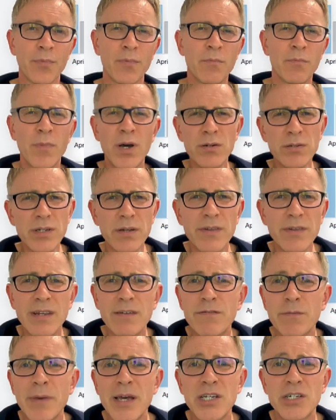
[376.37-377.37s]
Most of the
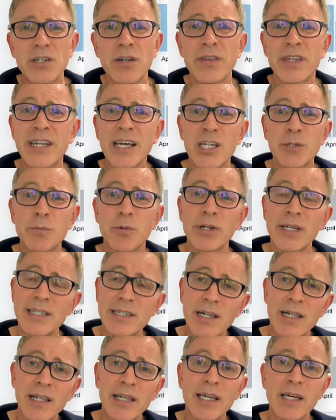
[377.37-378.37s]
information on the dashboard
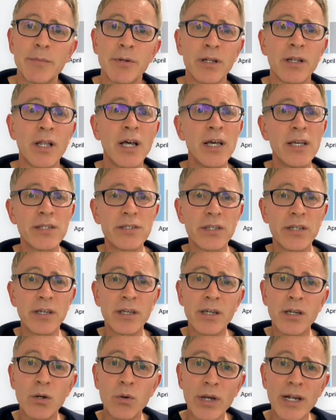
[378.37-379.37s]
is clickable, so
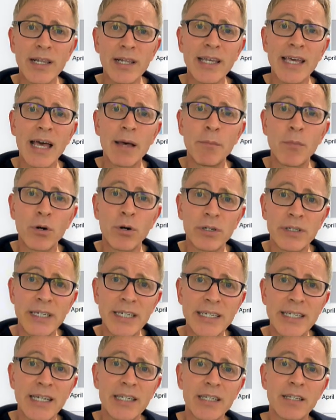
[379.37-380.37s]
you can quickly get more
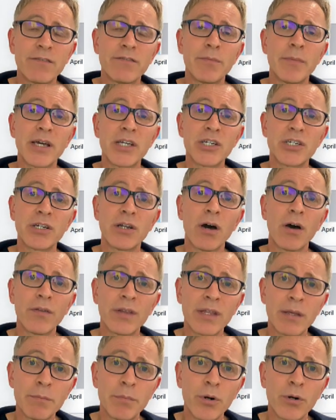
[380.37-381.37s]
detailed information on
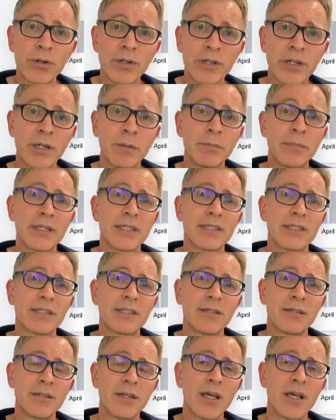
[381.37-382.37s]
the important
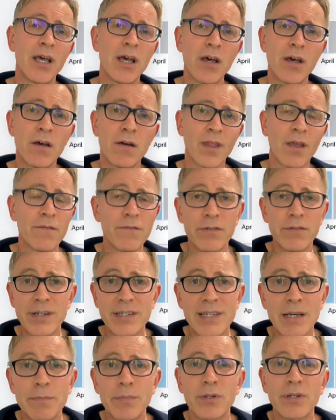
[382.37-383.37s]
numbers. For
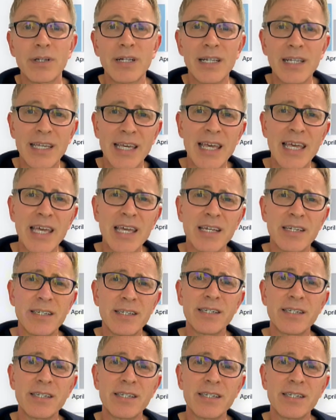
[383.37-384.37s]
example, click here
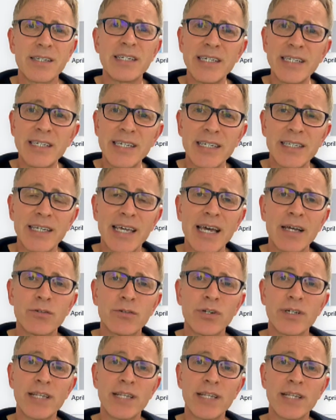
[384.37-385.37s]
to see detailed account
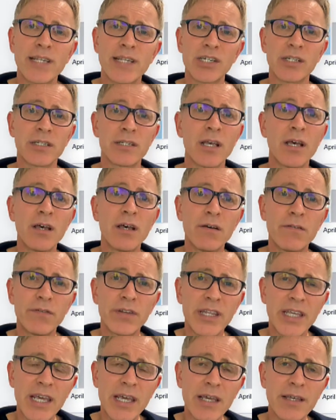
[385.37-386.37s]
transactions for
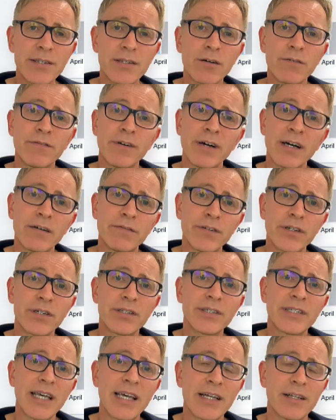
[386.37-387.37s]
the year so far for your
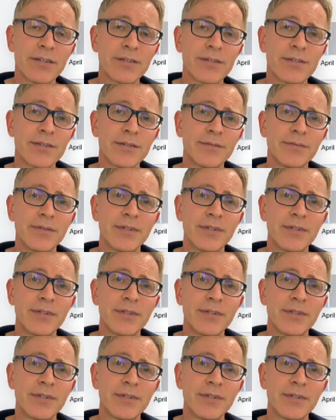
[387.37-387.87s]
sales.